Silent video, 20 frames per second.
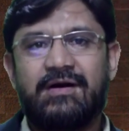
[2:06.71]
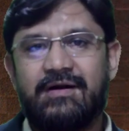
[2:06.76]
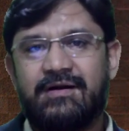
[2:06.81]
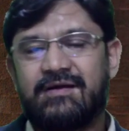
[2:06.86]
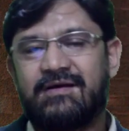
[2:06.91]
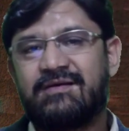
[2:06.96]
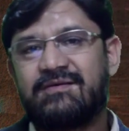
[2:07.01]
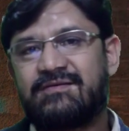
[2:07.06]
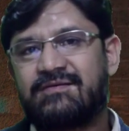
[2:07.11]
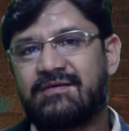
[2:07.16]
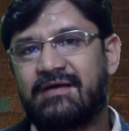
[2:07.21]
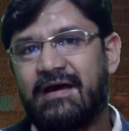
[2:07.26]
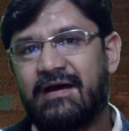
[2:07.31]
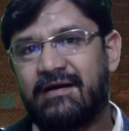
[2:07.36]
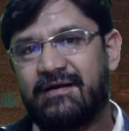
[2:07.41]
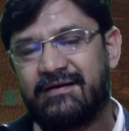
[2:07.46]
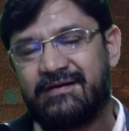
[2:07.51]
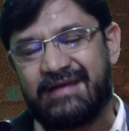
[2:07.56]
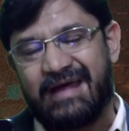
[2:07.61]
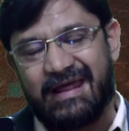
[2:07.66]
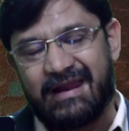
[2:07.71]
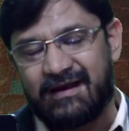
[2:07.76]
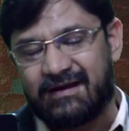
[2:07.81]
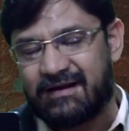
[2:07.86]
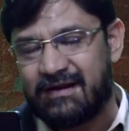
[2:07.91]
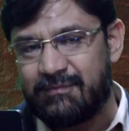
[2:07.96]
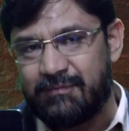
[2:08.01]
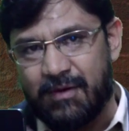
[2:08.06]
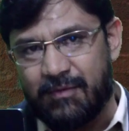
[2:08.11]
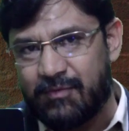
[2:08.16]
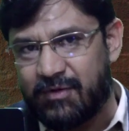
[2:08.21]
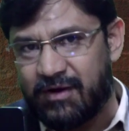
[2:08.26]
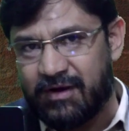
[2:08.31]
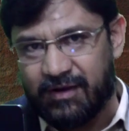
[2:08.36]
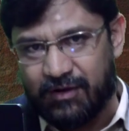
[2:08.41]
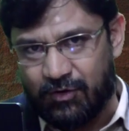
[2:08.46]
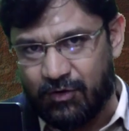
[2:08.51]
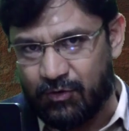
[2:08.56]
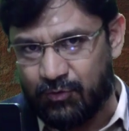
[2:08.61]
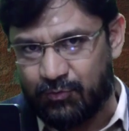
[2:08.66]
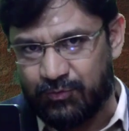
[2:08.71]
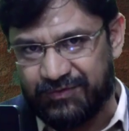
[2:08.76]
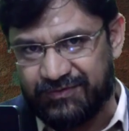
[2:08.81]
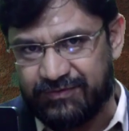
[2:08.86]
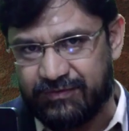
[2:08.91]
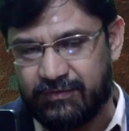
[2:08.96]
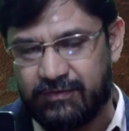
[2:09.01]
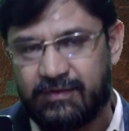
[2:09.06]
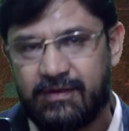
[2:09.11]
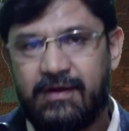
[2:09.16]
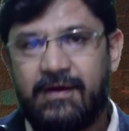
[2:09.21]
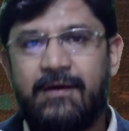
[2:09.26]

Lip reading: it is directly memory recall question.